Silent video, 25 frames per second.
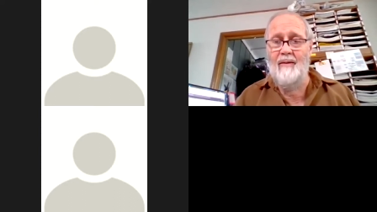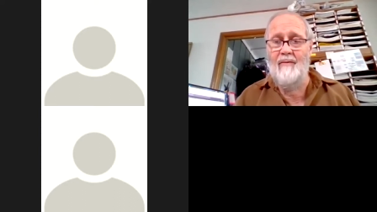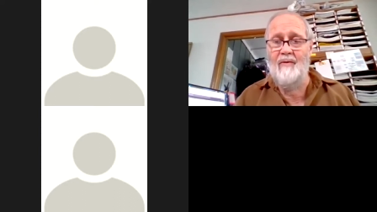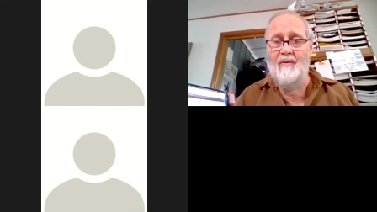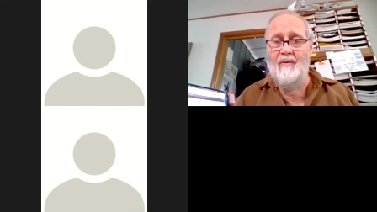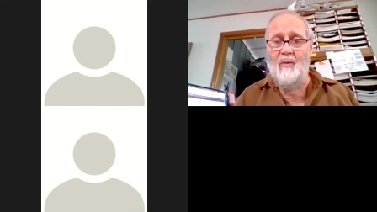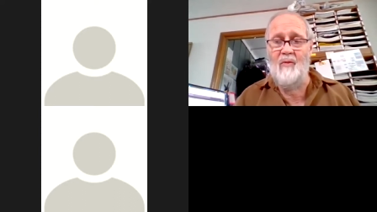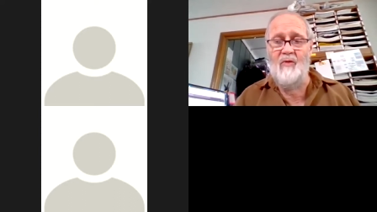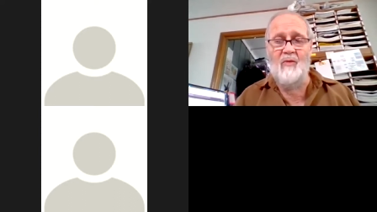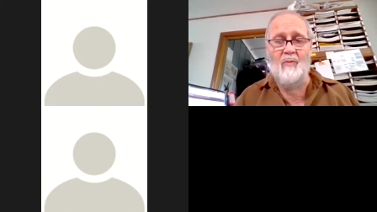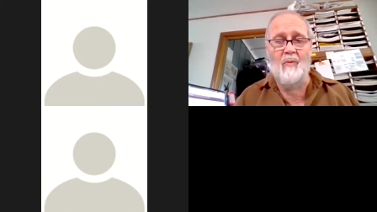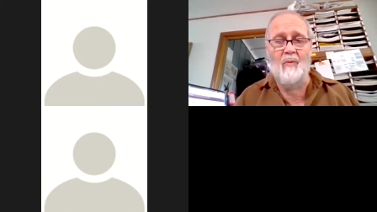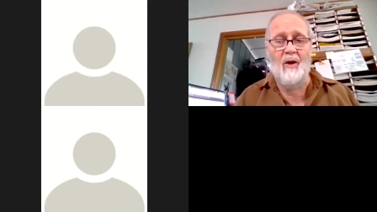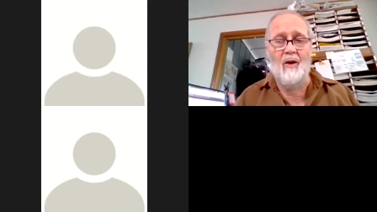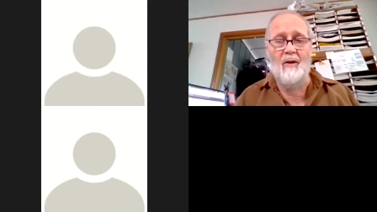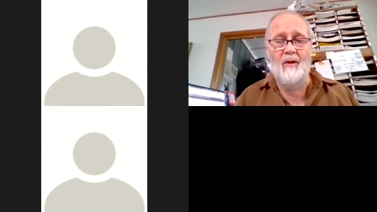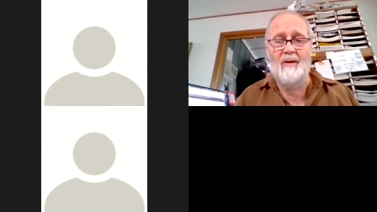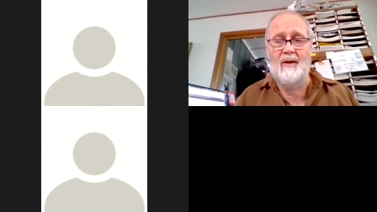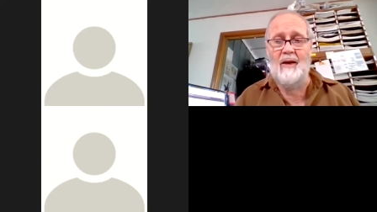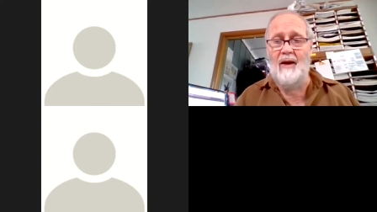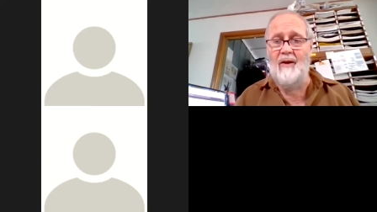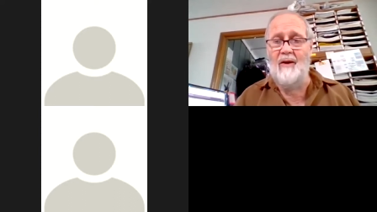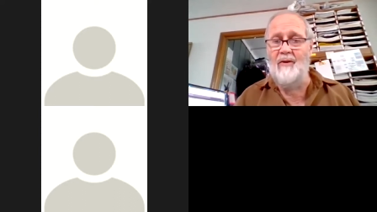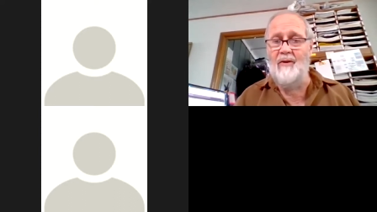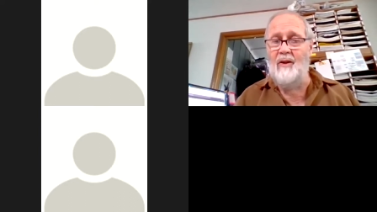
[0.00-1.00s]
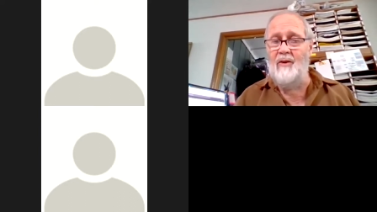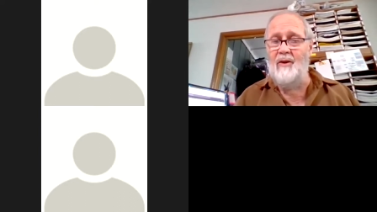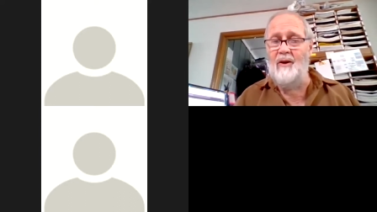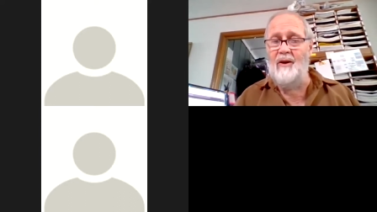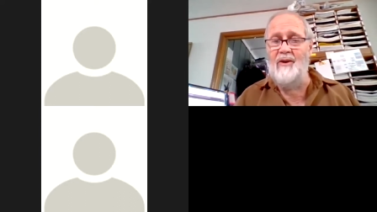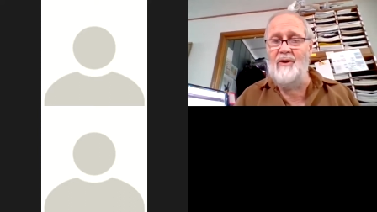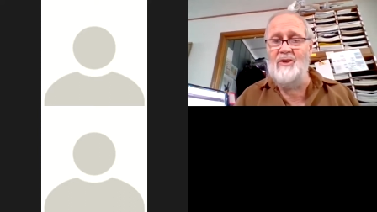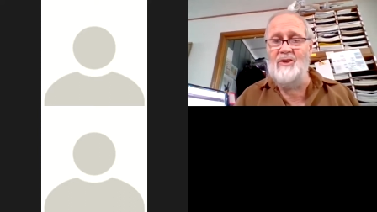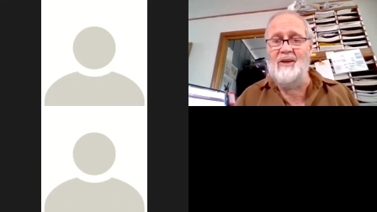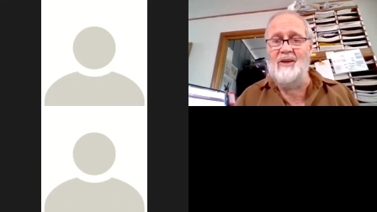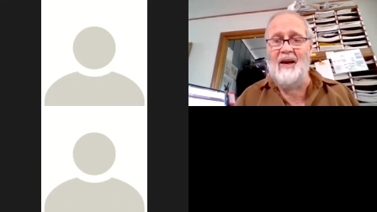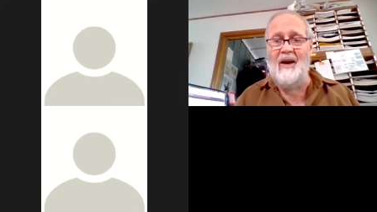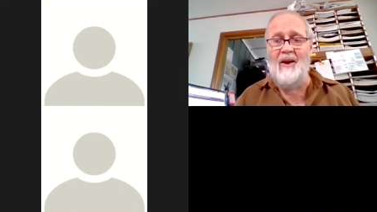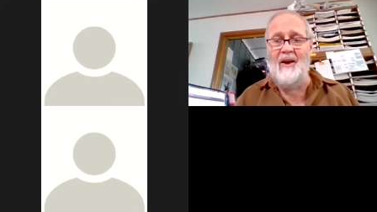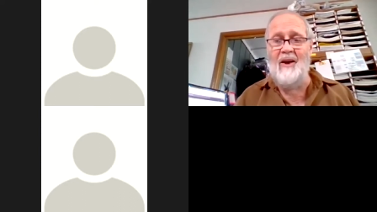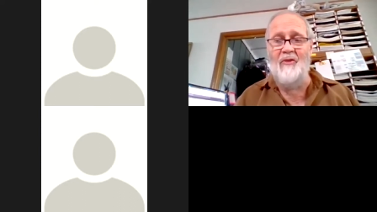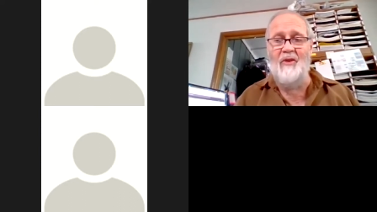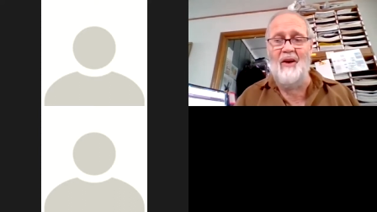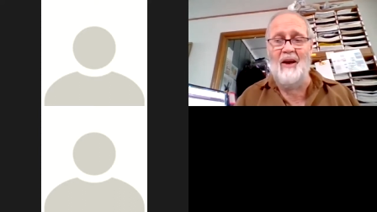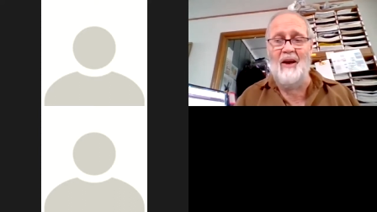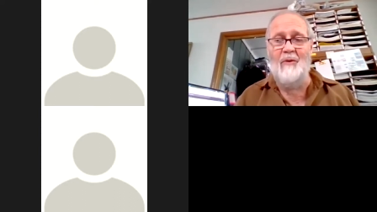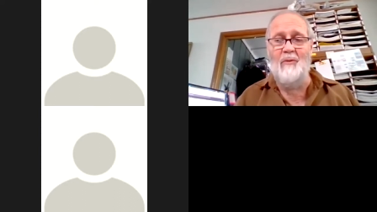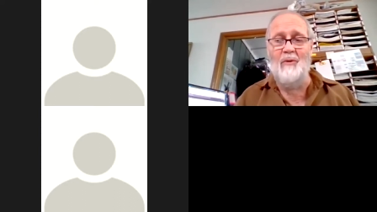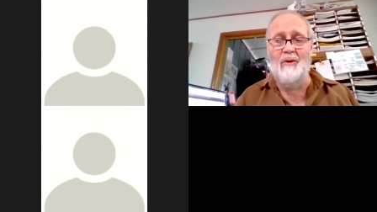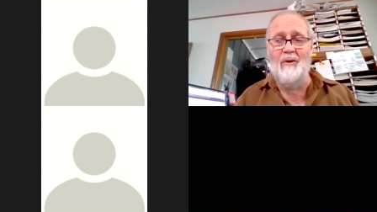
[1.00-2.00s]
from small town to large
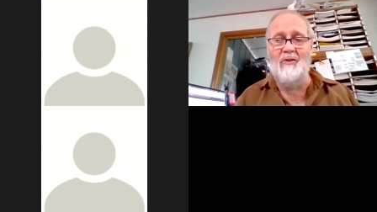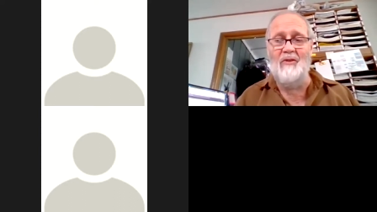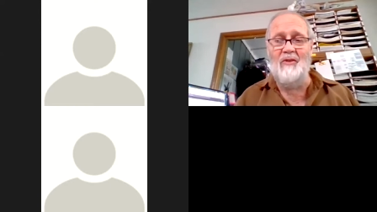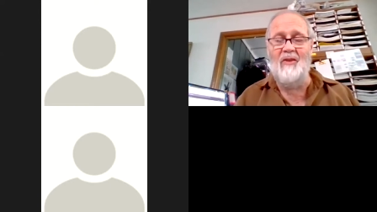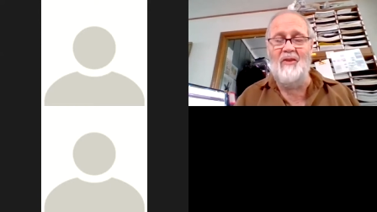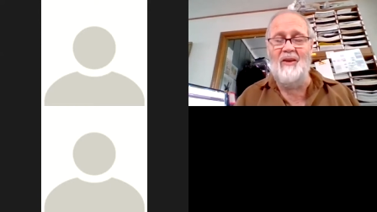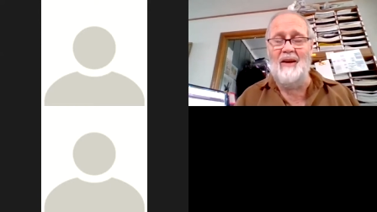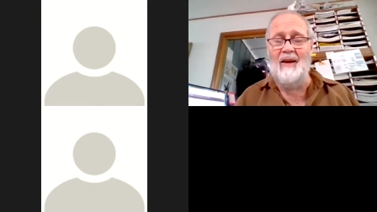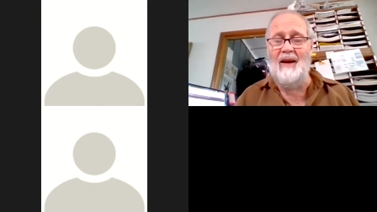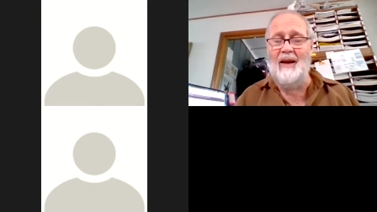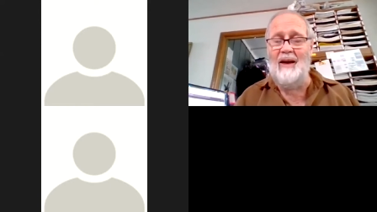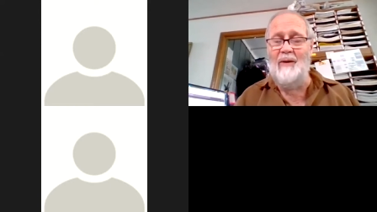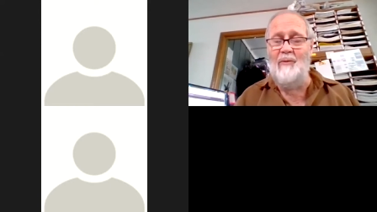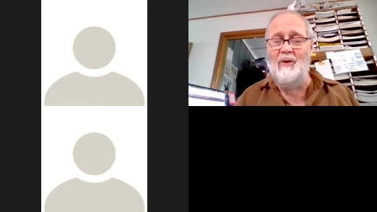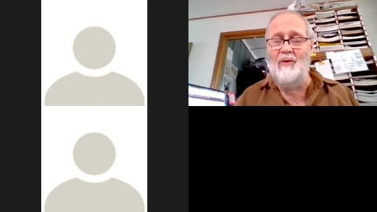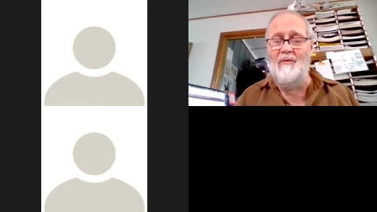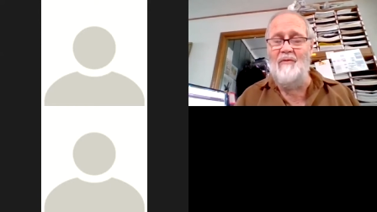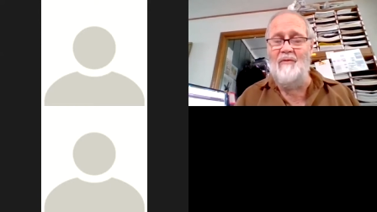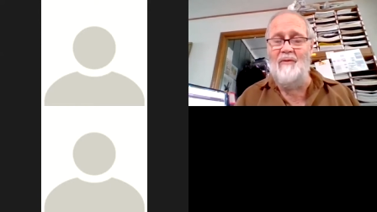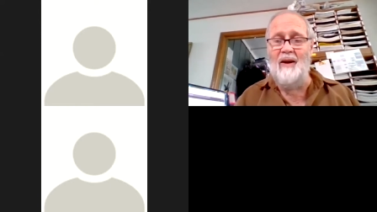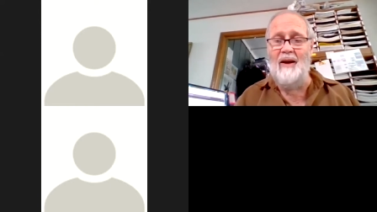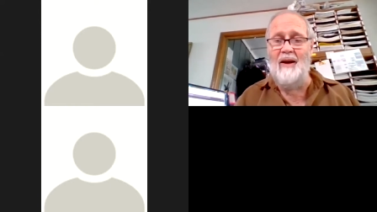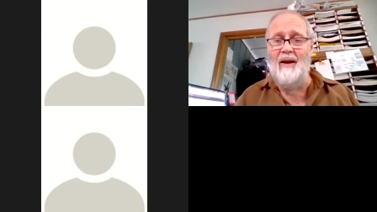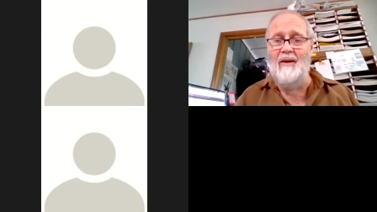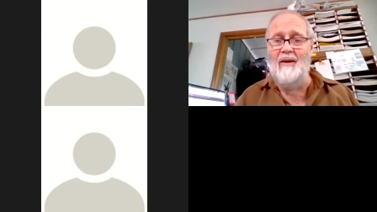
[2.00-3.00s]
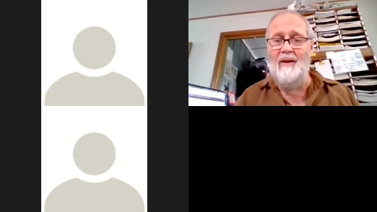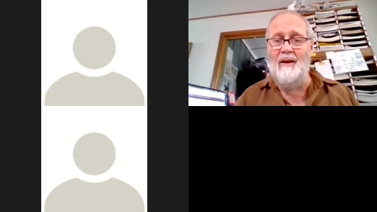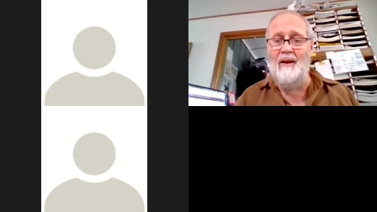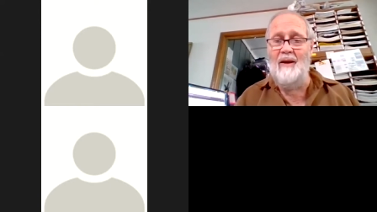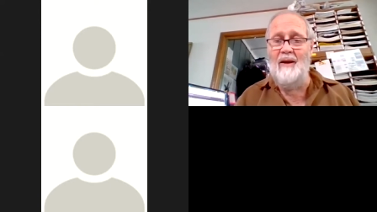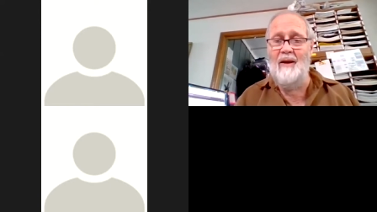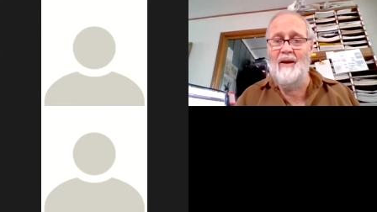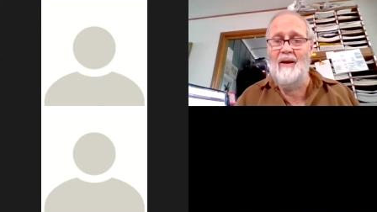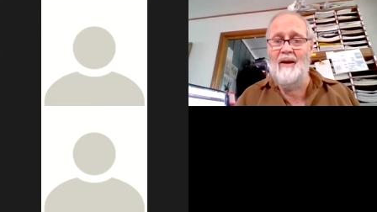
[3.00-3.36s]
towns, I could say I would find